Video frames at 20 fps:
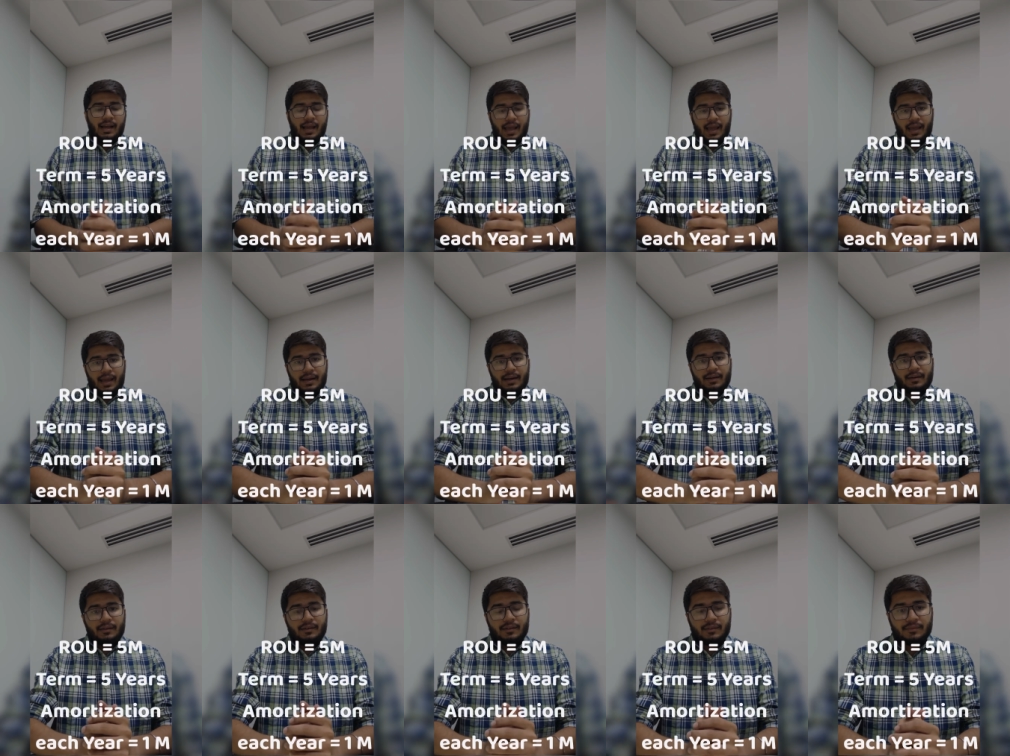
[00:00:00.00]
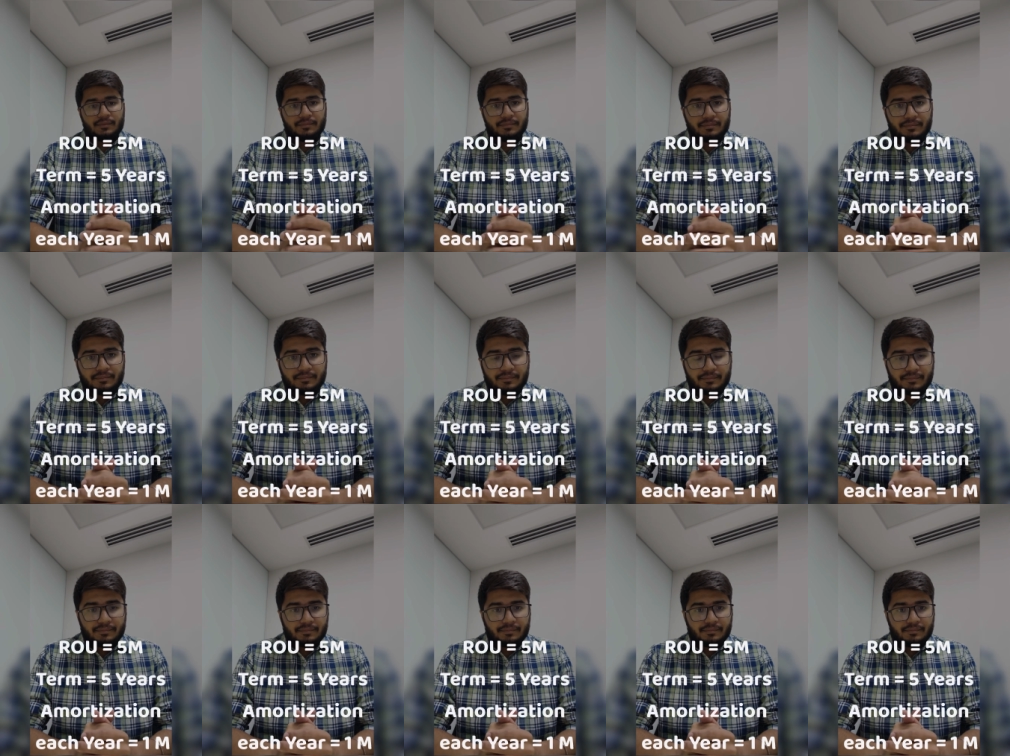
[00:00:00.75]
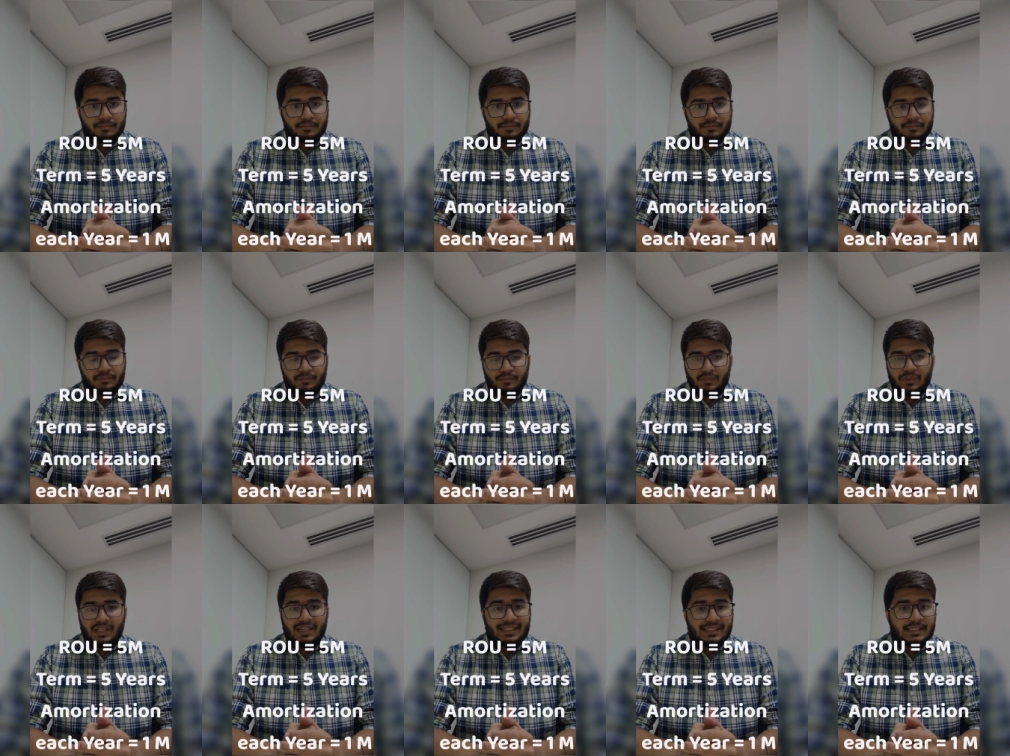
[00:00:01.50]
and
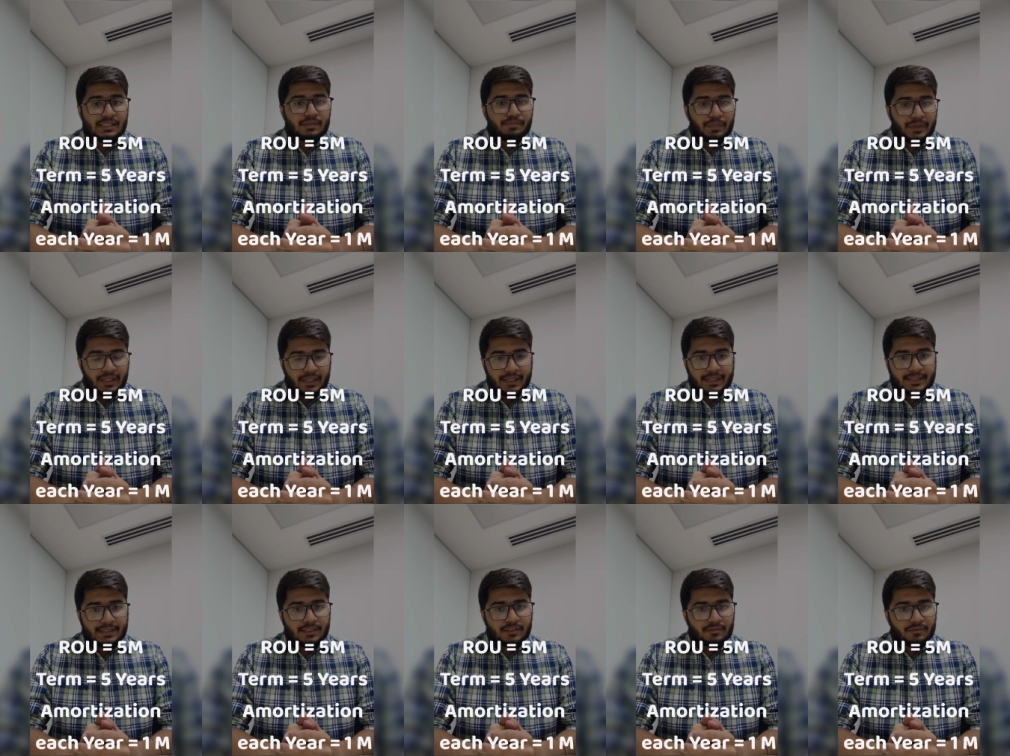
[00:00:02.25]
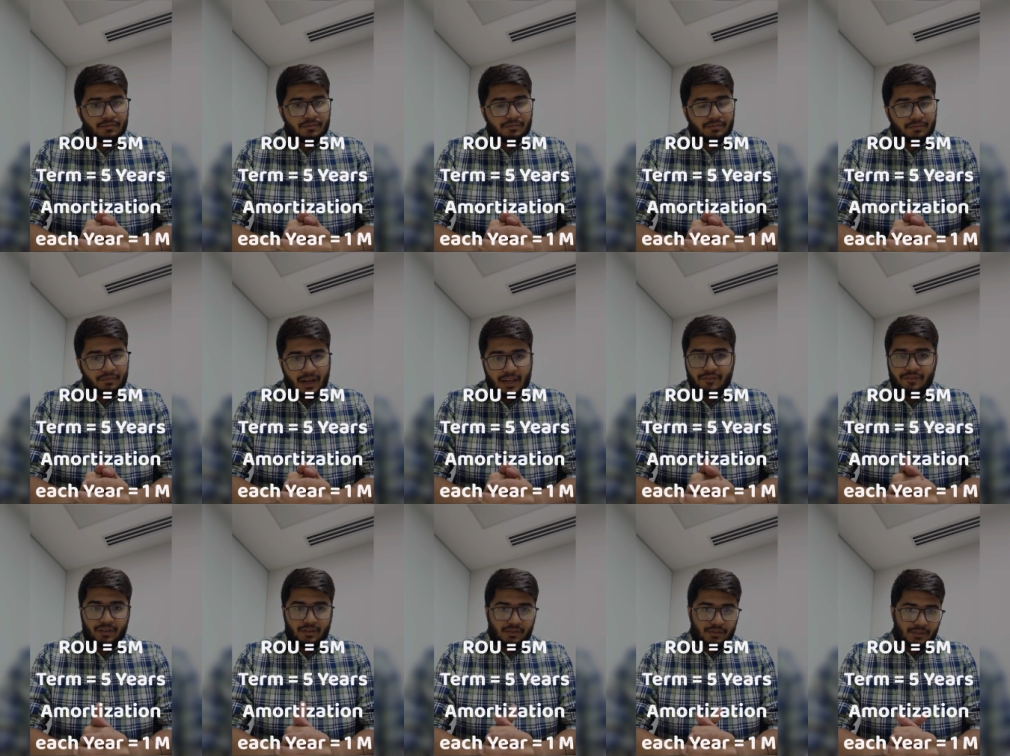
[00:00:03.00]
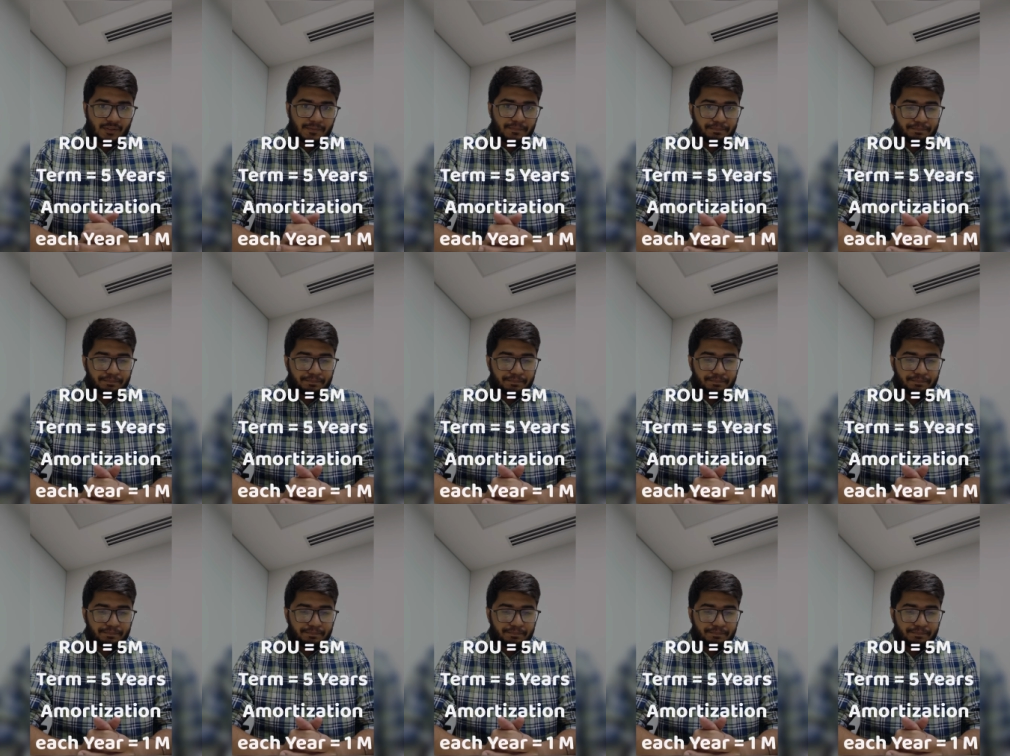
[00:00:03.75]
the lease period is 5 years.